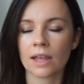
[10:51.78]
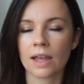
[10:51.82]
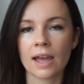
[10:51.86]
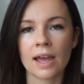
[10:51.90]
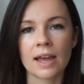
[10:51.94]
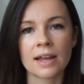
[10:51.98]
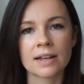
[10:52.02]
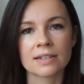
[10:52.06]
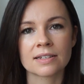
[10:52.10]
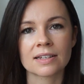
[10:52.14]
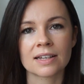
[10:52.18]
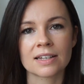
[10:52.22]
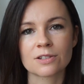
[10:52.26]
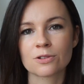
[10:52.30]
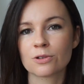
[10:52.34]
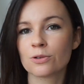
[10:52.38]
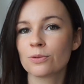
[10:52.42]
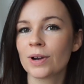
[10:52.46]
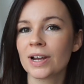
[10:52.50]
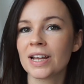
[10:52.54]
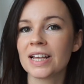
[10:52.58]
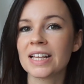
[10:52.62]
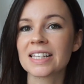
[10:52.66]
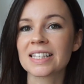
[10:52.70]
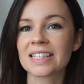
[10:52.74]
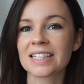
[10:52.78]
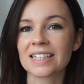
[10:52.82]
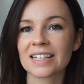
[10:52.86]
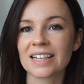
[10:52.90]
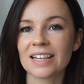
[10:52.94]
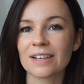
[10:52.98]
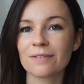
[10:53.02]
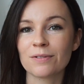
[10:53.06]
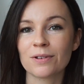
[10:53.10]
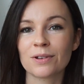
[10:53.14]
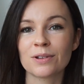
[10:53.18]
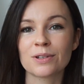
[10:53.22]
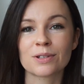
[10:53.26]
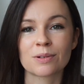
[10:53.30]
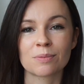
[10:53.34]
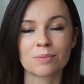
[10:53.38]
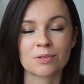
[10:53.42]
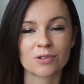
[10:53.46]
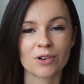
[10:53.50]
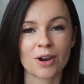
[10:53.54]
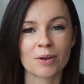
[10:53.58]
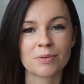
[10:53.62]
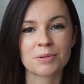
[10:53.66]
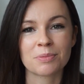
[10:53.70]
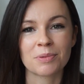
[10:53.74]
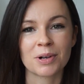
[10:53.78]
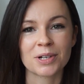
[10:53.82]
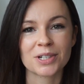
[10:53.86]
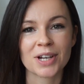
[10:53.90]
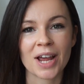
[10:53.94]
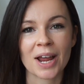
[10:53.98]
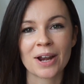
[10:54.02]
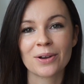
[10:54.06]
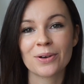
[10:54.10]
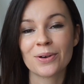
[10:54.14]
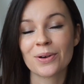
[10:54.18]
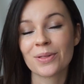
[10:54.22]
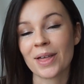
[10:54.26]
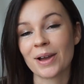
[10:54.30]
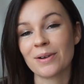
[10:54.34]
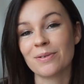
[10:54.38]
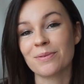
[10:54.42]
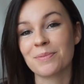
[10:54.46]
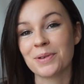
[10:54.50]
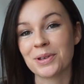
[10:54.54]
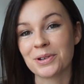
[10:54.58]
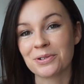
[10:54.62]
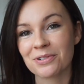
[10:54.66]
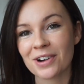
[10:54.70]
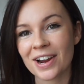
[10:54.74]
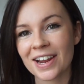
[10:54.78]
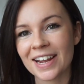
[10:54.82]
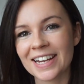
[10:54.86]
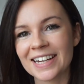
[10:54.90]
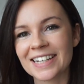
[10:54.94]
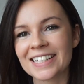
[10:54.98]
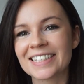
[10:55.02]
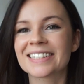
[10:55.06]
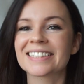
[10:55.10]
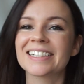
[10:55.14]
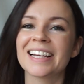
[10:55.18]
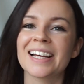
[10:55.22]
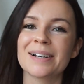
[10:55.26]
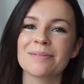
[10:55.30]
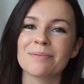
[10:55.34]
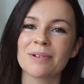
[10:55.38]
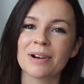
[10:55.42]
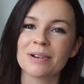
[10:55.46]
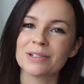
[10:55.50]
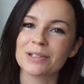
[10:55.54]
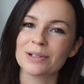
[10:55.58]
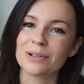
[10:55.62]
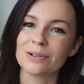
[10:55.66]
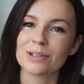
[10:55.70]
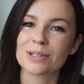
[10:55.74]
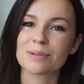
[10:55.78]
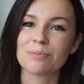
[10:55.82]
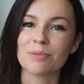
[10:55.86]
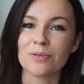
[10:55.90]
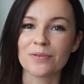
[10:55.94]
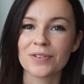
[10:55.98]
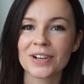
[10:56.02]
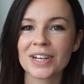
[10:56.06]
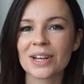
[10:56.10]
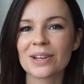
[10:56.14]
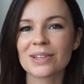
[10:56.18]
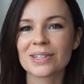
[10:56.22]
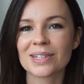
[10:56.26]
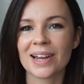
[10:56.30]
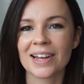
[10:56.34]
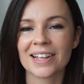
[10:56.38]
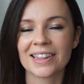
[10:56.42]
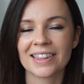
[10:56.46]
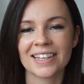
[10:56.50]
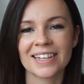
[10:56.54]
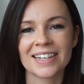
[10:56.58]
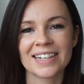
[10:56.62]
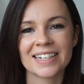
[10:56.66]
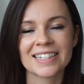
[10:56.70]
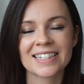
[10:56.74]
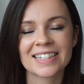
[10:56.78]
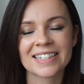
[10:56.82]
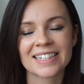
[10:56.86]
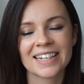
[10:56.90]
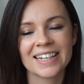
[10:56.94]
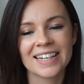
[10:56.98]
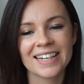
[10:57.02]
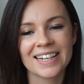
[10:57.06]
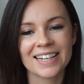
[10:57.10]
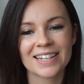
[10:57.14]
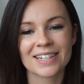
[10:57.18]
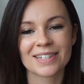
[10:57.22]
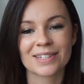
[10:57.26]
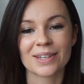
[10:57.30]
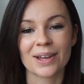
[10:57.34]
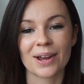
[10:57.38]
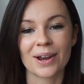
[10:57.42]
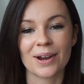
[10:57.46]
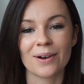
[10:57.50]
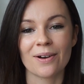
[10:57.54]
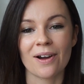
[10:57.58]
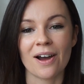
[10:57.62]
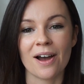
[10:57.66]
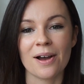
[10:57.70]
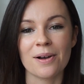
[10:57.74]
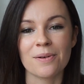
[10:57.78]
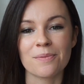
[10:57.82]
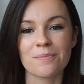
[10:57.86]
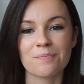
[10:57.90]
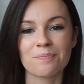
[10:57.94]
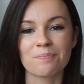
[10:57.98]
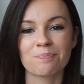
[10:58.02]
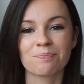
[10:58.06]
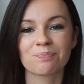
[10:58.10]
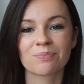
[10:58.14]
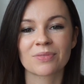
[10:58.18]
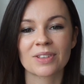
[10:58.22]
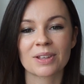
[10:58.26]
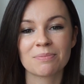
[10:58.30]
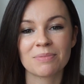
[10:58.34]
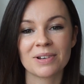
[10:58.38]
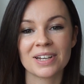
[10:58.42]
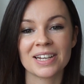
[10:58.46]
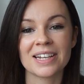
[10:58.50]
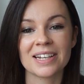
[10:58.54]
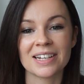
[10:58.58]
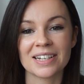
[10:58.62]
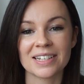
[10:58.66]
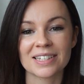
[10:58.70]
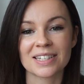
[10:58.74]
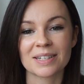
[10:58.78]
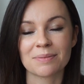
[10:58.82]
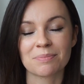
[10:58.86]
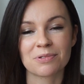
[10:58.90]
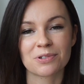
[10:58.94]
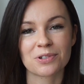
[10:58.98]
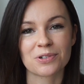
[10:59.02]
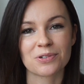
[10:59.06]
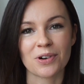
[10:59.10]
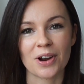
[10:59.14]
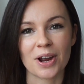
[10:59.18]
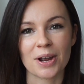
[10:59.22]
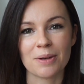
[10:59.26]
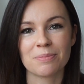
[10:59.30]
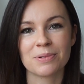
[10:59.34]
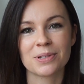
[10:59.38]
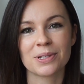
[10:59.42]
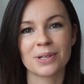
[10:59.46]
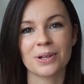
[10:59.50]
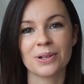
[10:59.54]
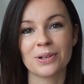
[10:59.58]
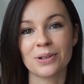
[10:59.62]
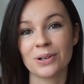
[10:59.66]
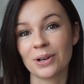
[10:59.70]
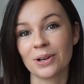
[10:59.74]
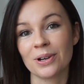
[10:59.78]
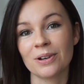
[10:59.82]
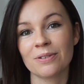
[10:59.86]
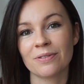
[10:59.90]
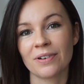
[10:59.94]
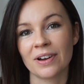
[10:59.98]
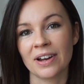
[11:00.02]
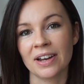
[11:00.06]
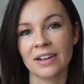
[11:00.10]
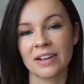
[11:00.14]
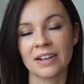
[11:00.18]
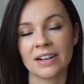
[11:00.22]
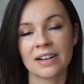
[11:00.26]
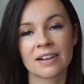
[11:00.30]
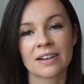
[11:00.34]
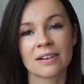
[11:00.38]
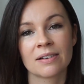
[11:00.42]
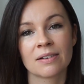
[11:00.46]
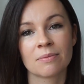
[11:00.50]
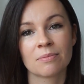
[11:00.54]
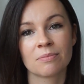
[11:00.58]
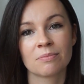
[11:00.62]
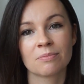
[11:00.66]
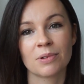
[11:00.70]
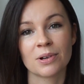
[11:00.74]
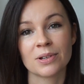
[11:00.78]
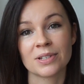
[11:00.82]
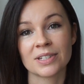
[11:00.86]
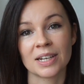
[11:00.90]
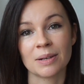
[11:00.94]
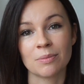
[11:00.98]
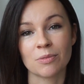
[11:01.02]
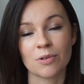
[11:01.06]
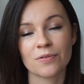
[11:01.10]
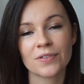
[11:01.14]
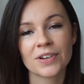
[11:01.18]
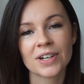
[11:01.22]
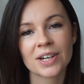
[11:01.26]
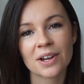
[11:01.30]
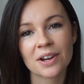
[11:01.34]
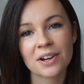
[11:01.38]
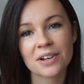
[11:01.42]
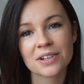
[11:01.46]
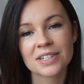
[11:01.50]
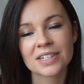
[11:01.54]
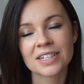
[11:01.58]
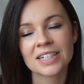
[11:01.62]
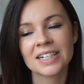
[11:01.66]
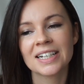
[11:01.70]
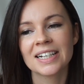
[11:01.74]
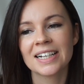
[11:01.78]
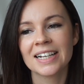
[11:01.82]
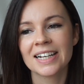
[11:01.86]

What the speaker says: And as always, if you subscribe to my channel, that would be great. I do lots more videos like this, so please subscribe so you know if I post any more videos.